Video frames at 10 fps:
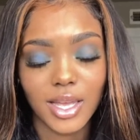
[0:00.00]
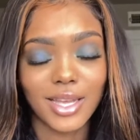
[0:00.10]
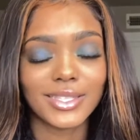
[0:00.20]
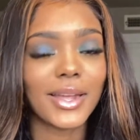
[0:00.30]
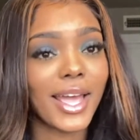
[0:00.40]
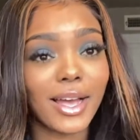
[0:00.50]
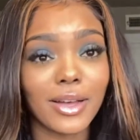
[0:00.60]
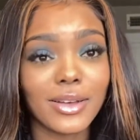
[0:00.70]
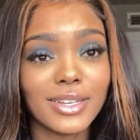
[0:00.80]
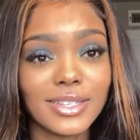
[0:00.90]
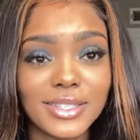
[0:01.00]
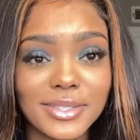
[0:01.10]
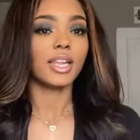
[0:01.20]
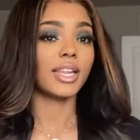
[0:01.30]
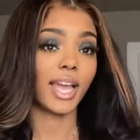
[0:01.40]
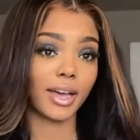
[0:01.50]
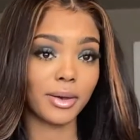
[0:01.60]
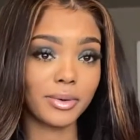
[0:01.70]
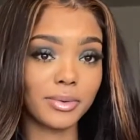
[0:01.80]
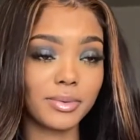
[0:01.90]
So now,
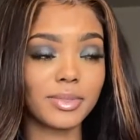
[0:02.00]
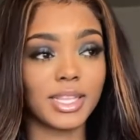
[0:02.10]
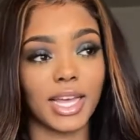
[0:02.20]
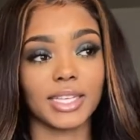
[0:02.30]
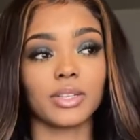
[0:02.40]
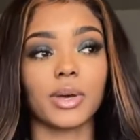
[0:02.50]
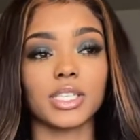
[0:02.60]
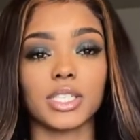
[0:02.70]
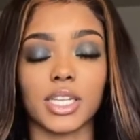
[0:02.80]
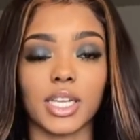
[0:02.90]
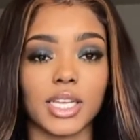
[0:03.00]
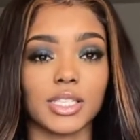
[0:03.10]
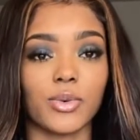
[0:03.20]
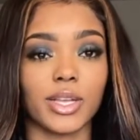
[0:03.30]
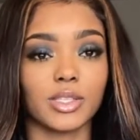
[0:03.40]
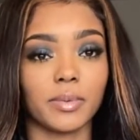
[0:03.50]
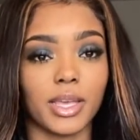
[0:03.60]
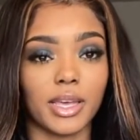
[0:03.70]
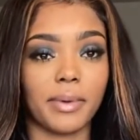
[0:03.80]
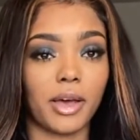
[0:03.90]
now the last question is going to
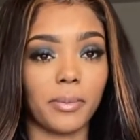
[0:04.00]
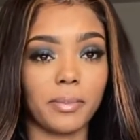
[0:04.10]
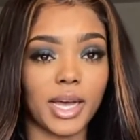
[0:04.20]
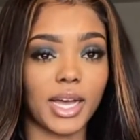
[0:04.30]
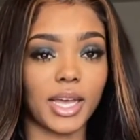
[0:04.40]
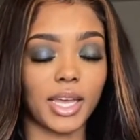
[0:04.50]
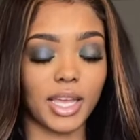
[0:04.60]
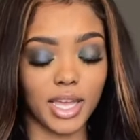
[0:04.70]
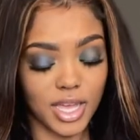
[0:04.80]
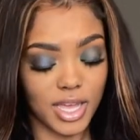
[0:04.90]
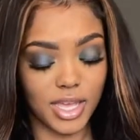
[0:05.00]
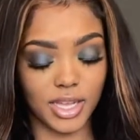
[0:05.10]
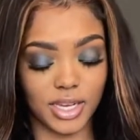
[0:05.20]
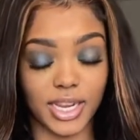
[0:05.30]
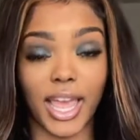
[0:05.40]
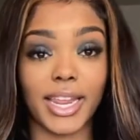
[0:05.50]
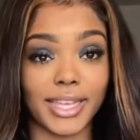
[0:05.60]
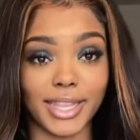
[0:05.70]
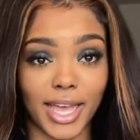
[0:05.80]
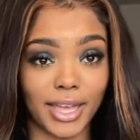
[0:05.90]
be about my dating
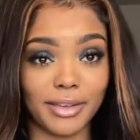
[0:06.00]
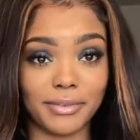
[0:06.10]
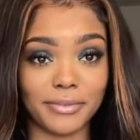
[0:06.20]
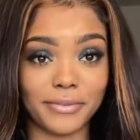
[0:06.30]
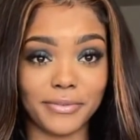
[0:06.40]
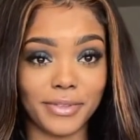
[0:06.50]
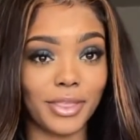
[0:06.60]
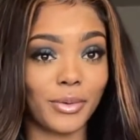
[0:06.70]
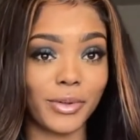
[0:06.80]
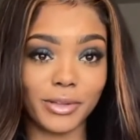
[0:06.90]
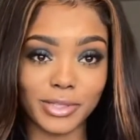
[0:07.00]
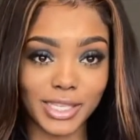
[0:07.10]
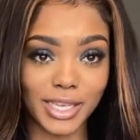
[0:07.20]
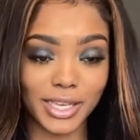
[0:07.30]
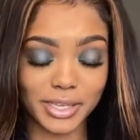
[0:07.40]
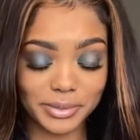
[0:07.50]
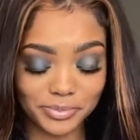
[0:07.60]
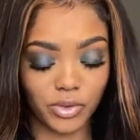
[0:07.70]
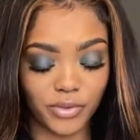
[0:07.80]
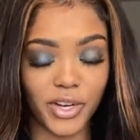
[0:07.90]
life the real tea.
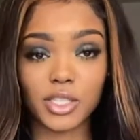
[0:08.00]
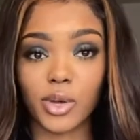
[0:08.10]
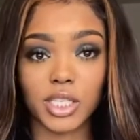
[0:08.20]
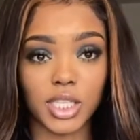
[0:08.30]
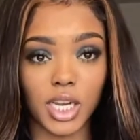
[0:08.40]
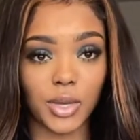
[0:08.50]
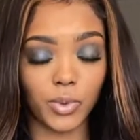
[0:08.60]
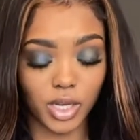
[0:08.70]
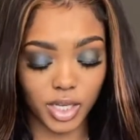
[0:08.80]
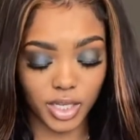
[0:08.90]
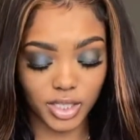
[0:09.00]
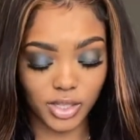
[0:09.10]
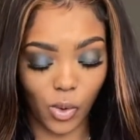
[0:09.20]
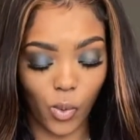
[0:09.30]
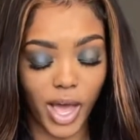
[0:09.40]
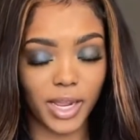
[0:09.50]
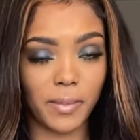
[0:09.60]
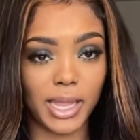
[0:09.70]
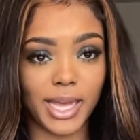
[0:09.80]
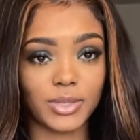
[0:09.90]
The first question was, why did
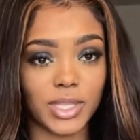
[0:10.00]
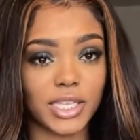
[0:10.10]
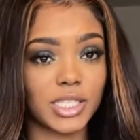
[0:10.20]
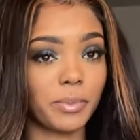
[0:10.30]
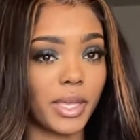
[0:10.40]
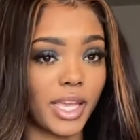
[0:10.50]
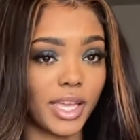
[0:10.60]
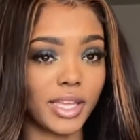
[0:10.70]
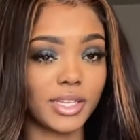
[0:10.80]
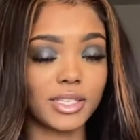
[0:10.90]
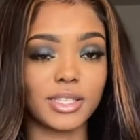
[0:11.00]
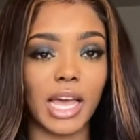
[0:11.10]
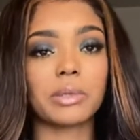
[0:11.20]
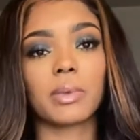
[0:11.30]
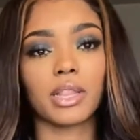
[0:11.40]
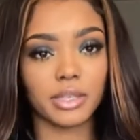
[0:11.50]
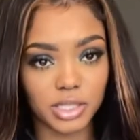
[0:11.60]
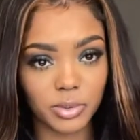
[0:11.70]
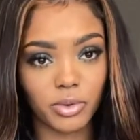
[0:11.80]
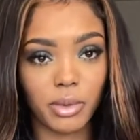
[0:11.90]
my last relationship end? That was my
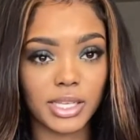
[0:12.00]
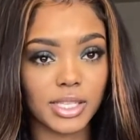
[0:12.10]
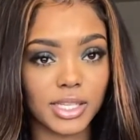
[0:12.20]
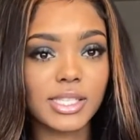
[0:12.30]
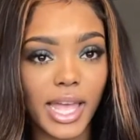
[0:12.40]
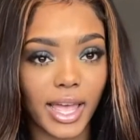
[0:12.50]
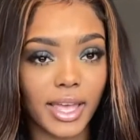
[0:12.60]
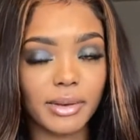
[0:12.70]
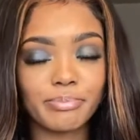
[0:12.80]
relationship with my son's dad.